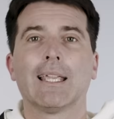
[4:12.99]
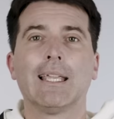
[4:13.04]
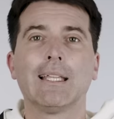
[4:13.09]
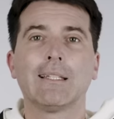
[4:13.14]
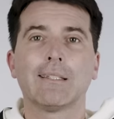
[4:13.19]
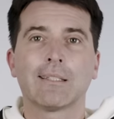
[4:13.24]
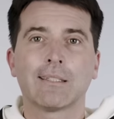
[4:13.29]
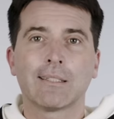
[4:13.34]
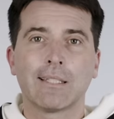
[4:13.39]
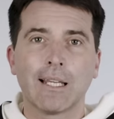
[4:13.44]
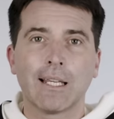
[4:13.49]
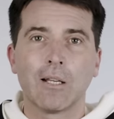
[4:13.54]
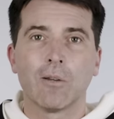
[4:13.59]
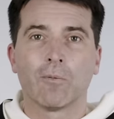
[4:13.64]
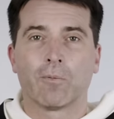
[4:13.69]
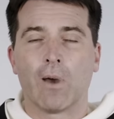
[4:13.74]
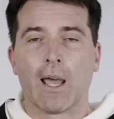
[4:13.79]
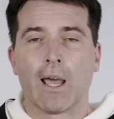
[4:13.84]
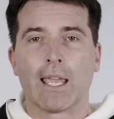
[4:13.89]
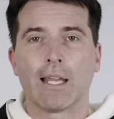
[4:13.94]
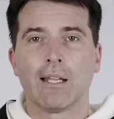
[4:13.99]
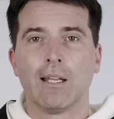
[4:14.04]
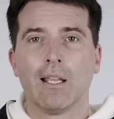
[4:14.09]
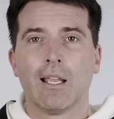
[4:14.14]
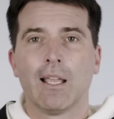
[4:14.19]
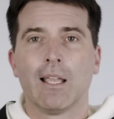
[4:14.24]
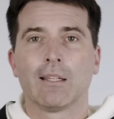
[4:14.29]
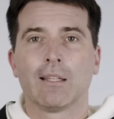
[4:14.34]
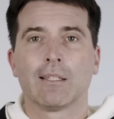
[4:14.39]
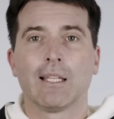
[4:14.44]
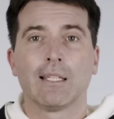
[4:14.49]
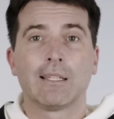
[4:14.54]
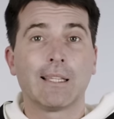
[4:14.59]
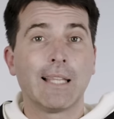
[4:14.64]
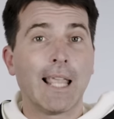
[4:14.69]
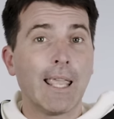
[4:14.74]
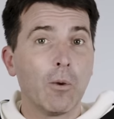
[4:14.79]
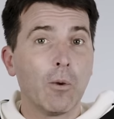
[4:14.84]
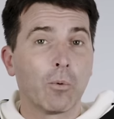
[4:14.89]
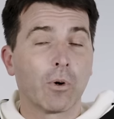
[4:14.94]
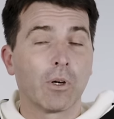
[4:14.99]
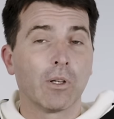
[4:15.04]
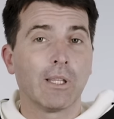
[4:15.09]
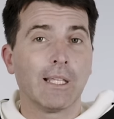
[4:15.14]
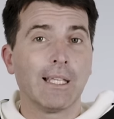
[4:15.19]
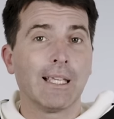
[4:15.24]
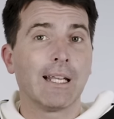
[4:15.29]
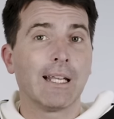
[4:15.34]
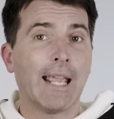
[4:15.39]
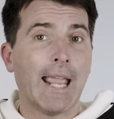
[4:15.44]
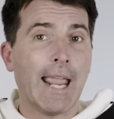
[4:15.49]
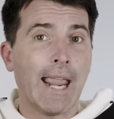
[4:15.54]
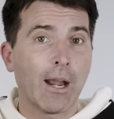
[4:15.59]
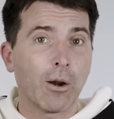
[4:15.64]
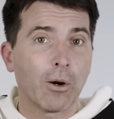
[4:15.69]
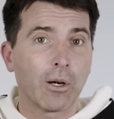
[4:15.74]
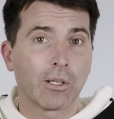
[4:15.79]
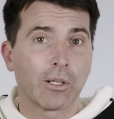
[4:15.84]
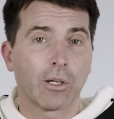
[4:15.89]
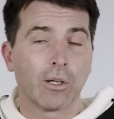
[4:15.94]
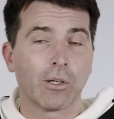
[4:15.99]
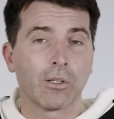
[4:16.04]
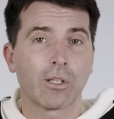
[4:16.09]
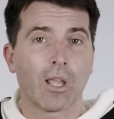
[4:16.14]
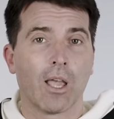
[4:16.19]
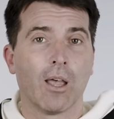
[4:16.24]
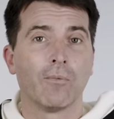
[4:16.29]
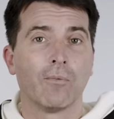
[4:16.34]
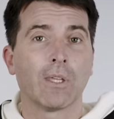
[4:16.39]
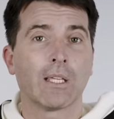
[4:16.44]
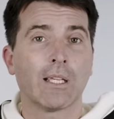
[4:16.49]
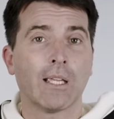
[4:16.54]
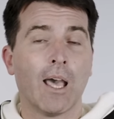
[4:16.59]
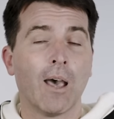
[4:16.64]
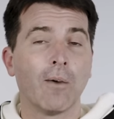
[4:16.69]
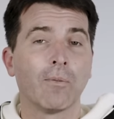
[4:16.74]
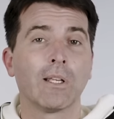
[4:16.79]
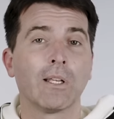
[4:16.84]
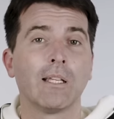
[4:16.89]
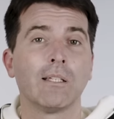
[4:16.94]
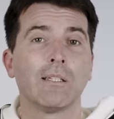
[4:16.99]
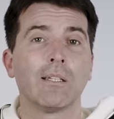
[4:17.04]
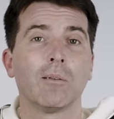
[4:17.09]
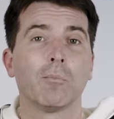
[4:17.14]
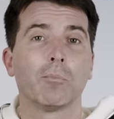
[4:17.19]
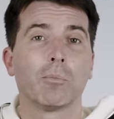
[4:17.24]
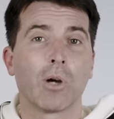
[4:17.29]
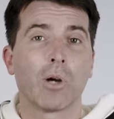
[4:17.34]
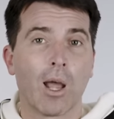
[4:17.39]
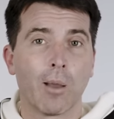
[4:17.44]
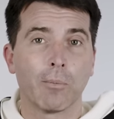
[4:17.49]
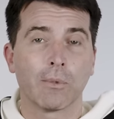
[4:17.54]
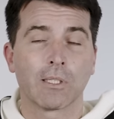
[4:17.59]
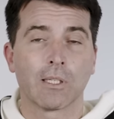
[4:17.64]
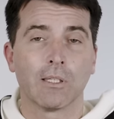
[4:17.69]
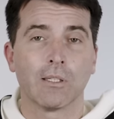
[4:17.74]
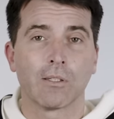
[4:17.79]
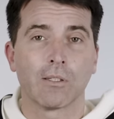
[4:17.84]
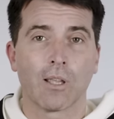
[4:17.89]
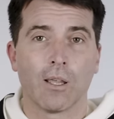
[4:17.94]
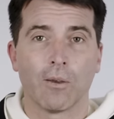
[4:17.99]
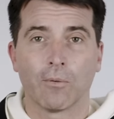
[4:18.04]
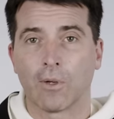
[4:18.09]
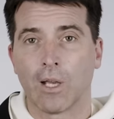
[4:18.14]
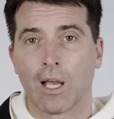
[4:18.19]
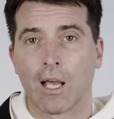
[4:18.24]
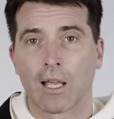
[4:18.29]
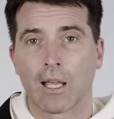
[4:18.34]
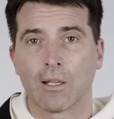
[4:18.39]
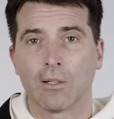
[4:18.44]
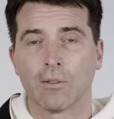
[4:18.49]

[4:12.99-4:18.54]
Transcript: it signified that they were the inheritors of the covenant promises of God.